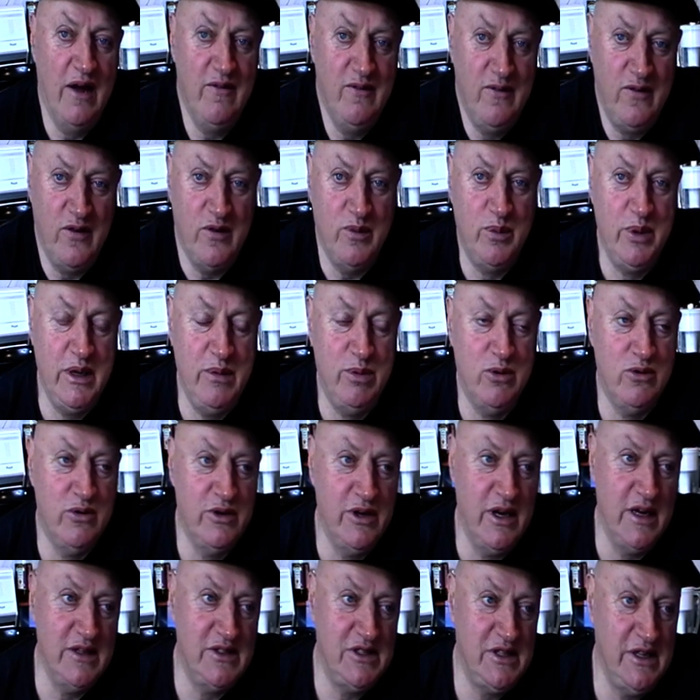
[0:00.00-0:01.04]
it for people when
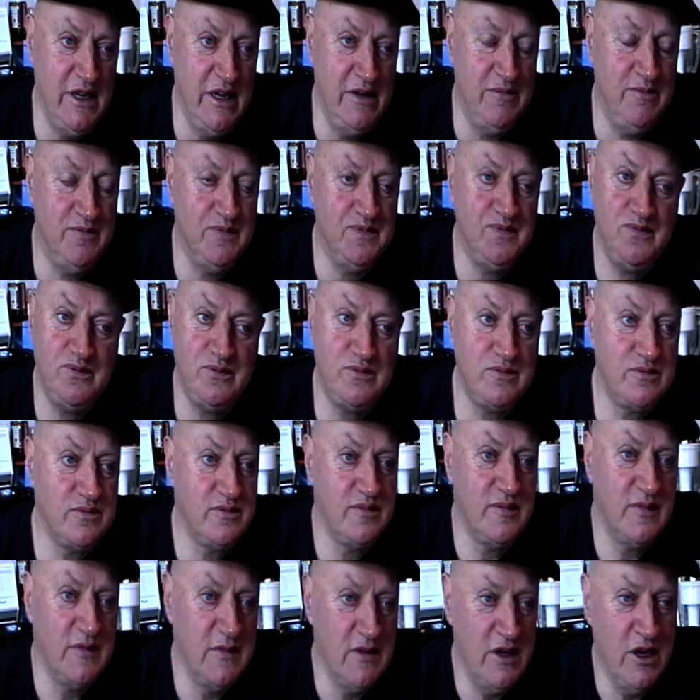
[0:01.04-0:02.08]
I said,
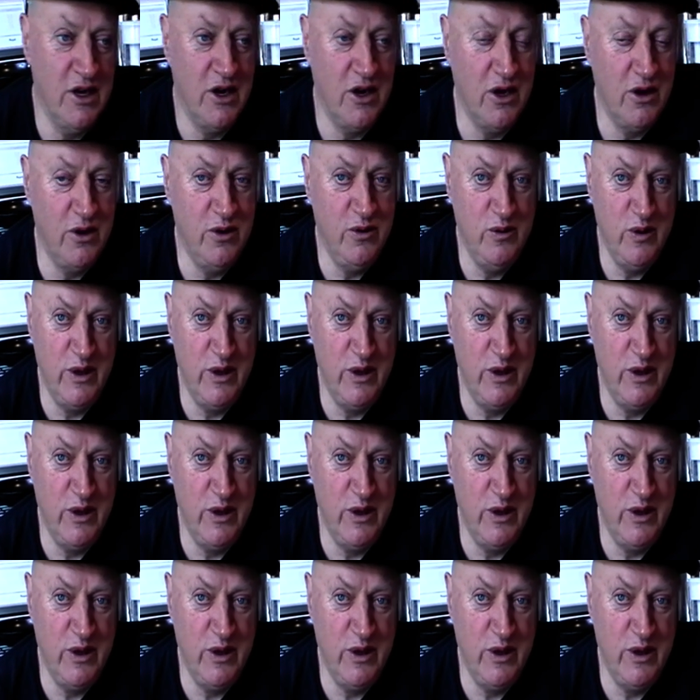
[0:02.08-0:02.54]
you know,